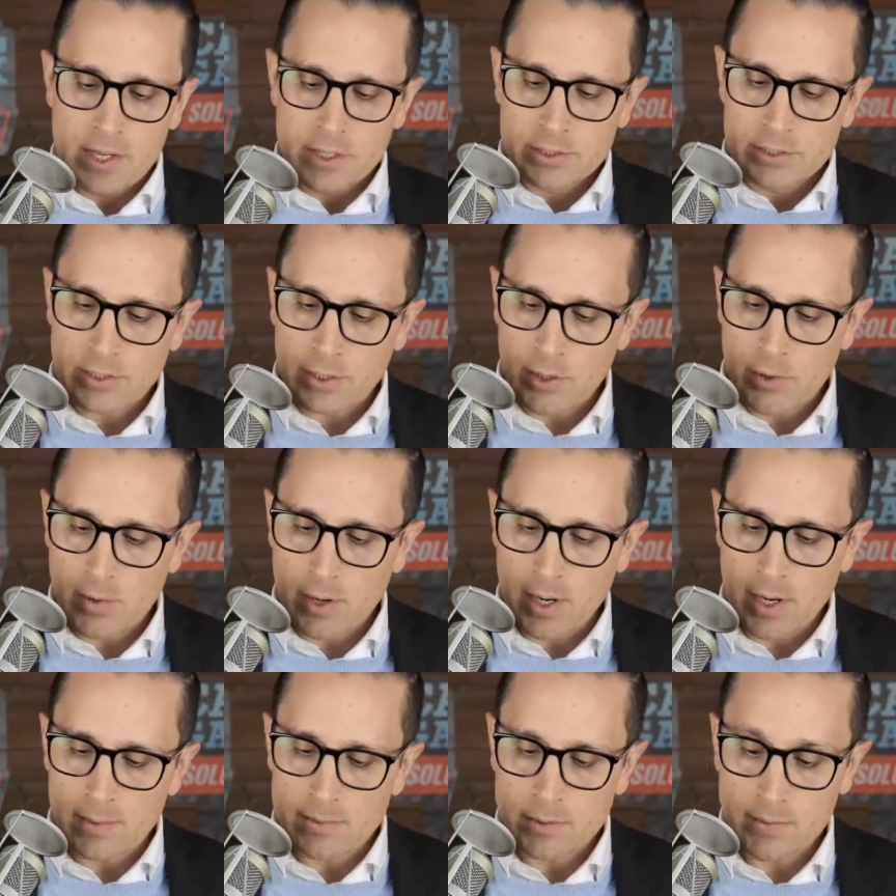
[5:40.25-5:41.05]

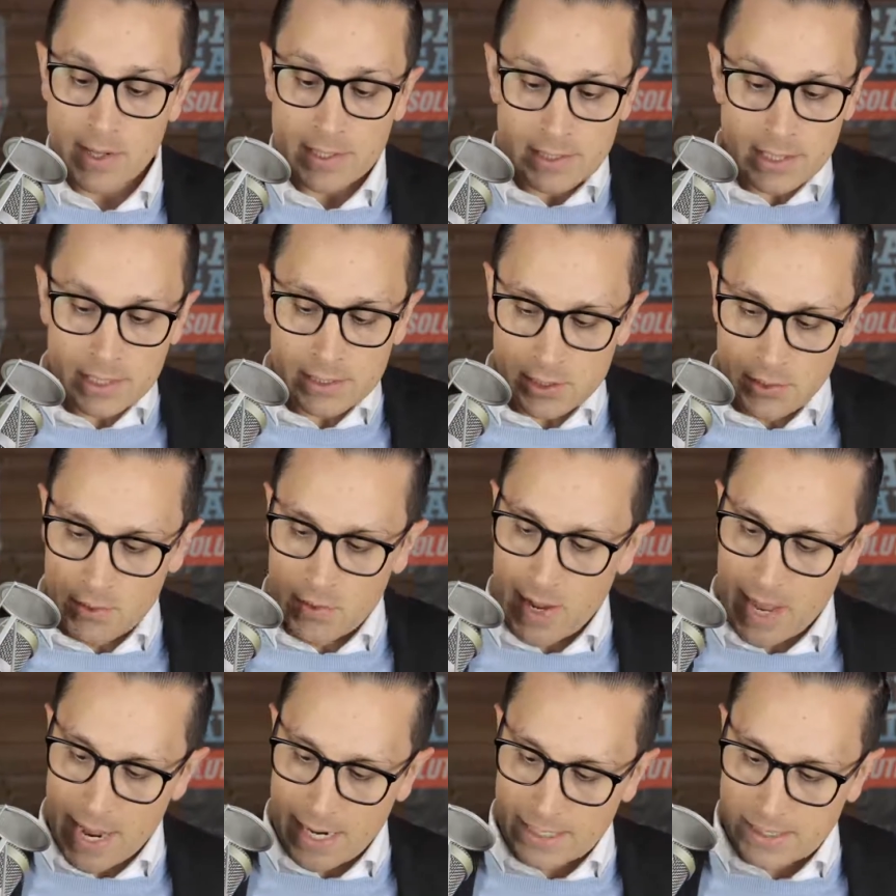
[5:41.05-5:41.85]
So that's it. So
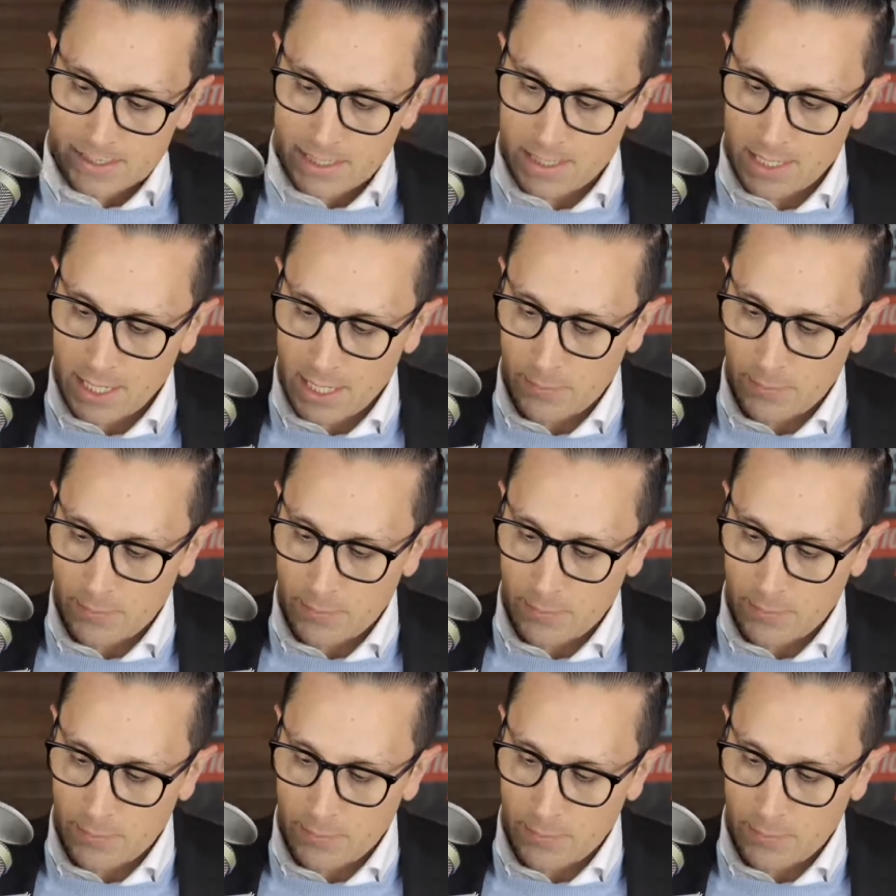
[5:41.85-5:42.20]
then you exit